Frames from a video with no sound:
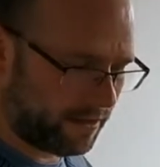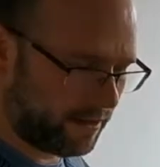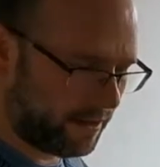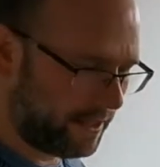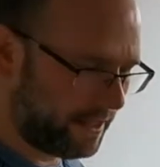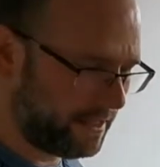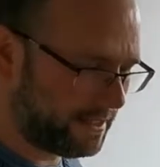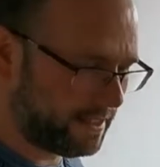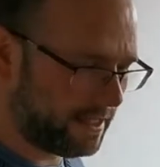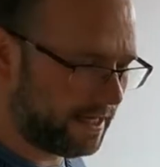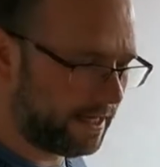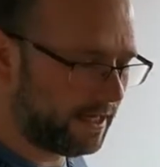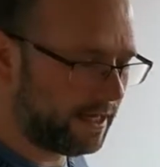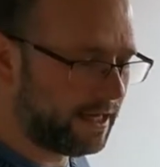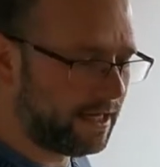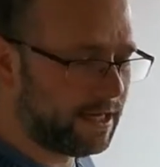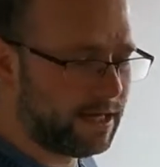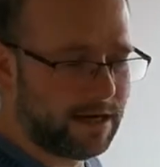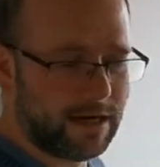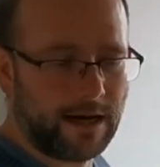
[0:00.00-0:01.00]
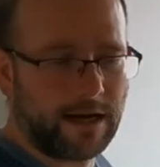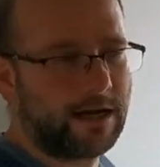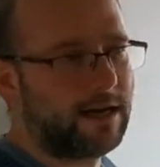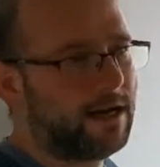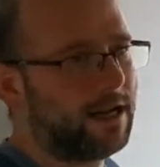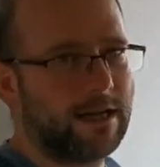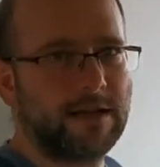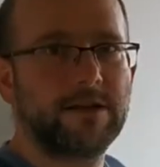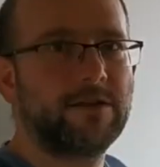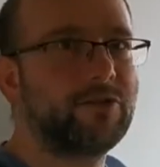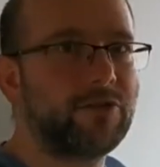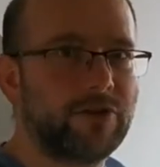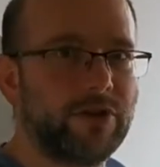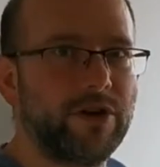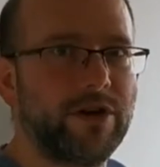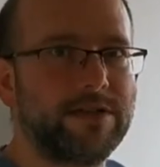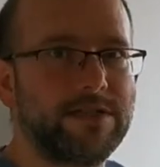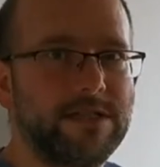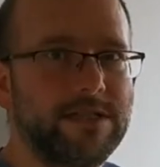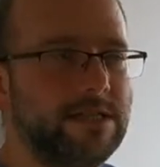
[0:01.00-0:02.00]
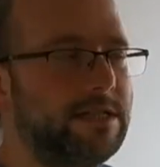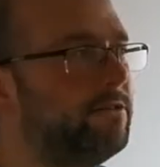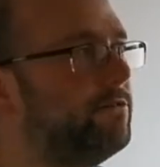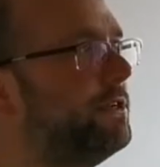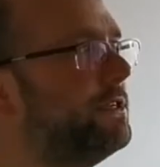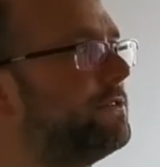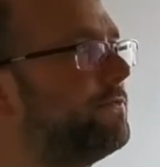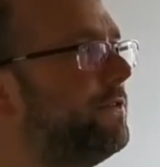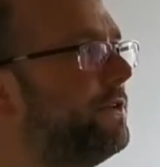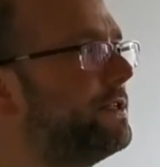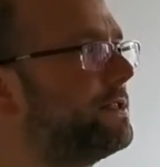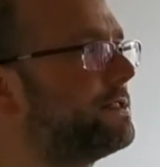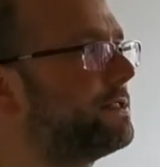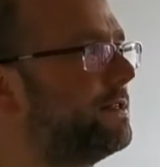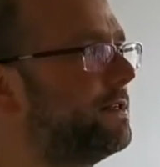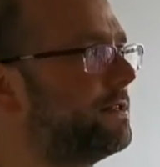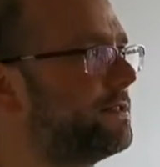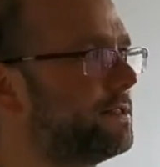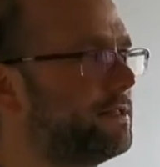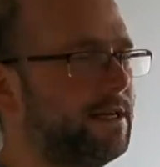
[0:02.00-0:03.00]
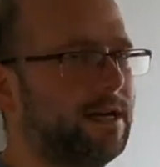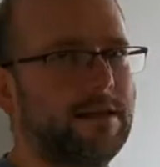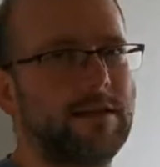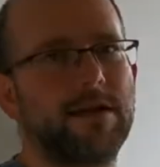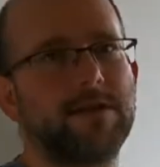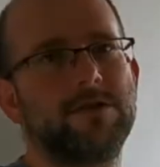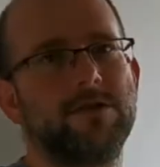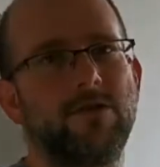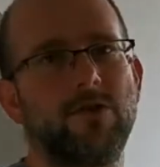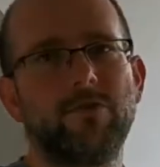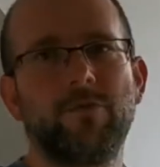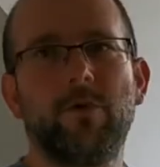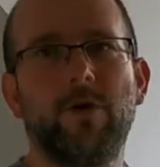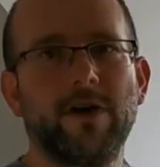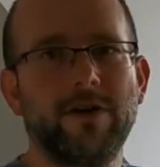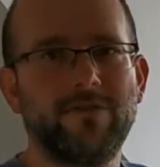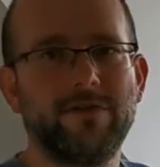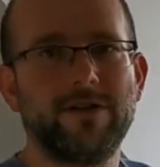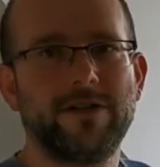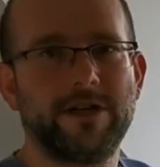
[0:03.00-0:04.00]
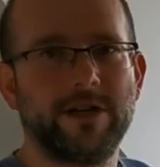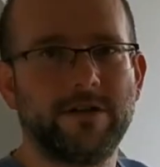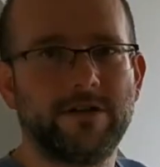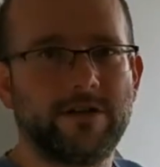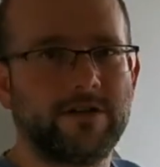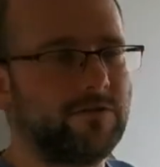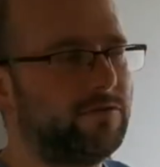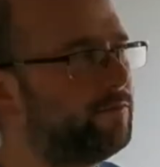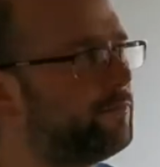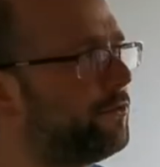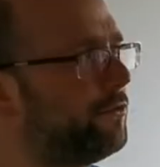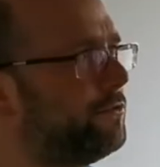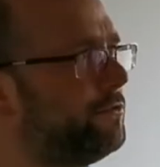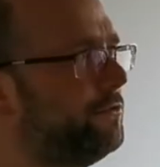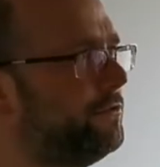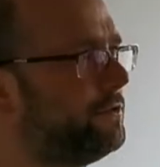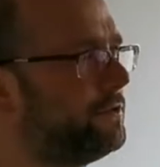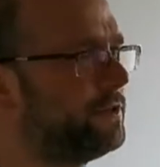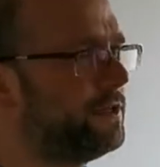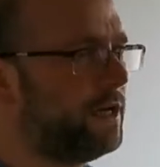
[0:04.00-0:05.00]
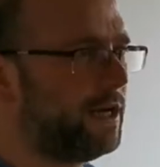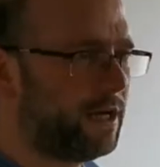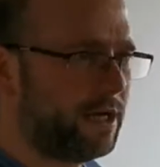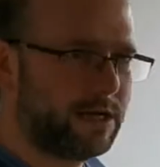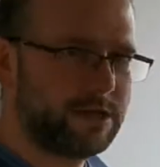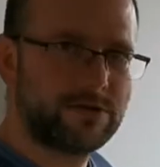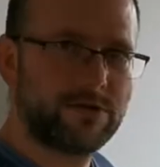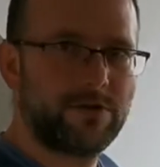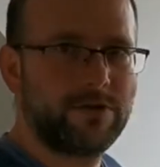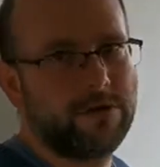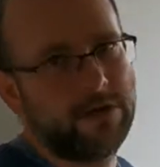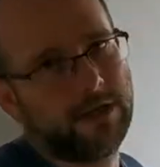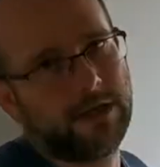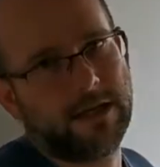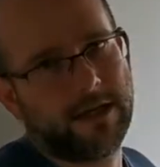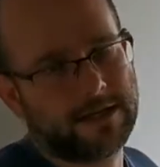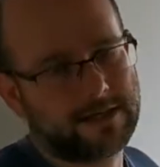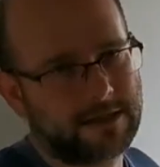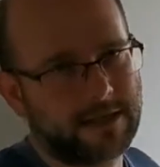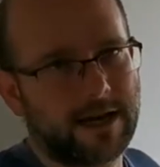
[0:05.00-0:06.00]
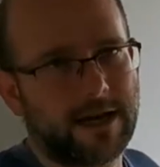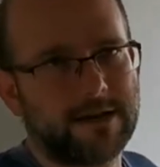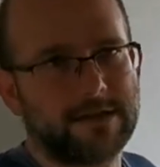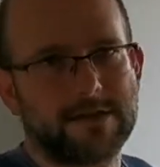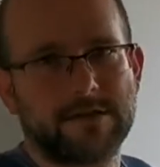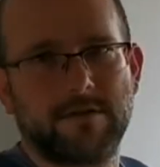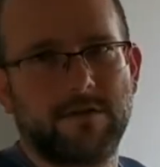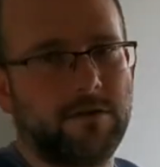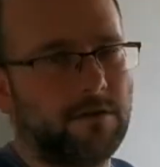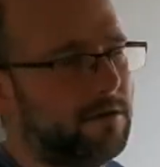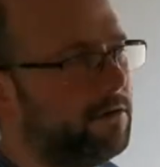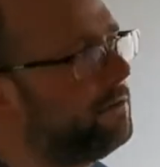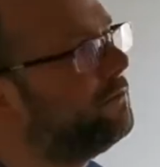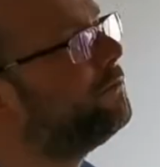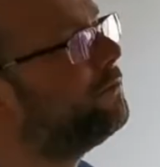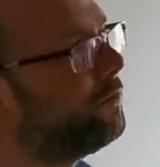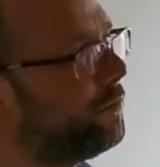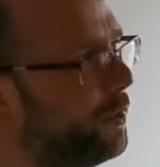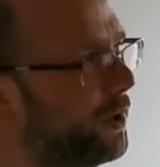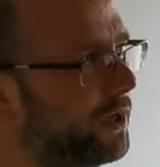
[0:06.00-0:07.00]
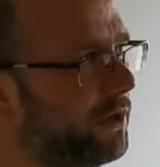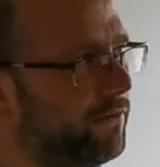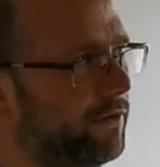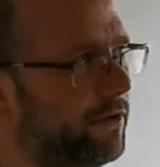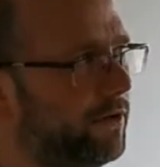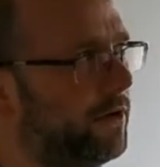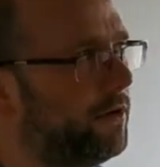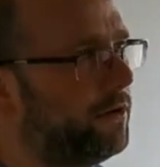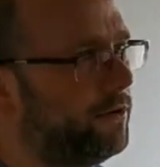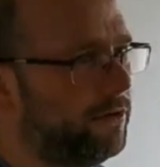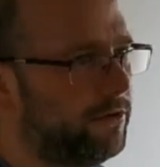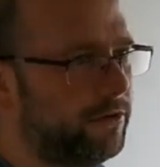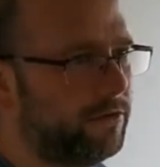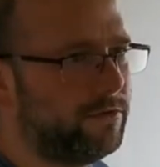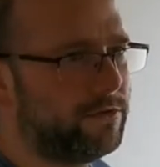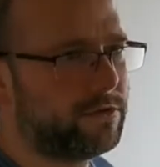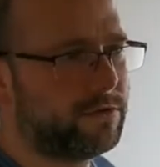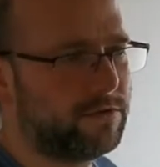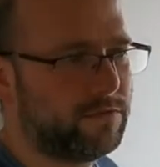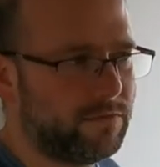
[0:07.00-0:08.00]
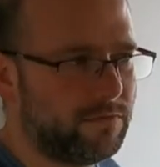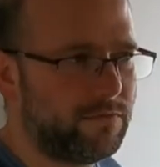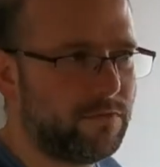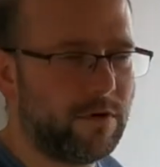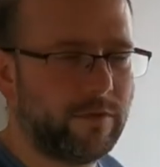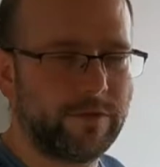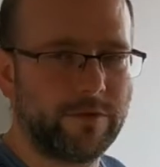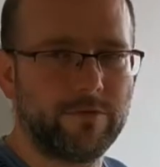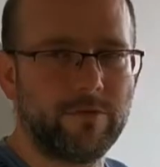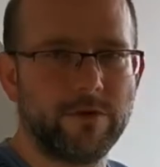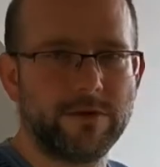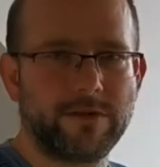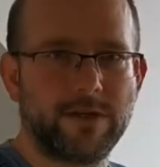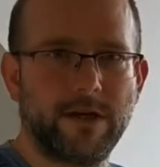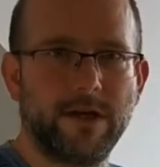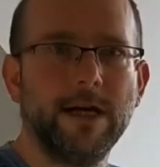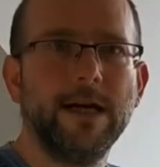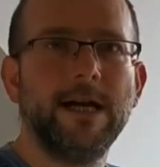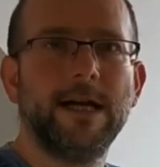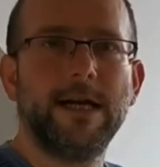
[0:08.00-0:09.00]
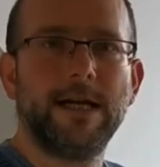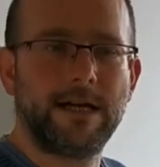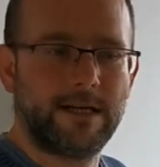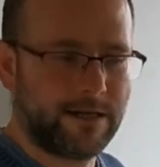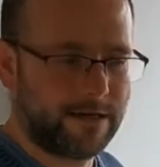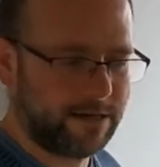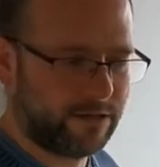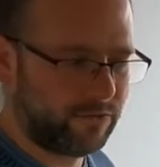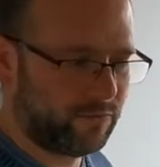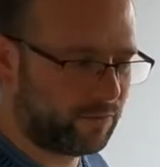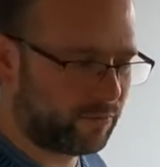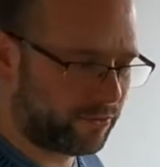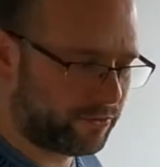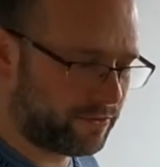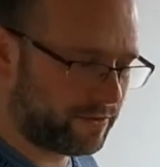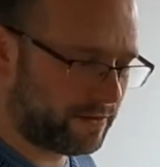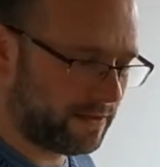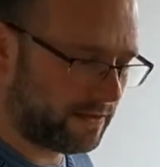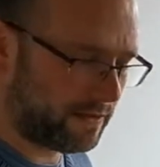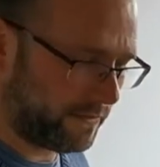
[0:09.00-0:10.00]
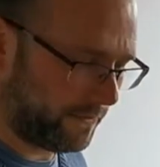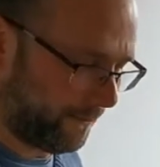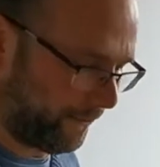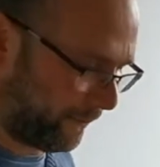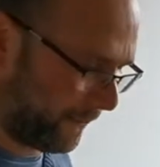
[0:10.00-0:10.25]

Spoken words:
heating at like 30 degrees, for instance, and that's a lot more efficient to produce, so you need less gas or whatever you use to warm the water to produce it.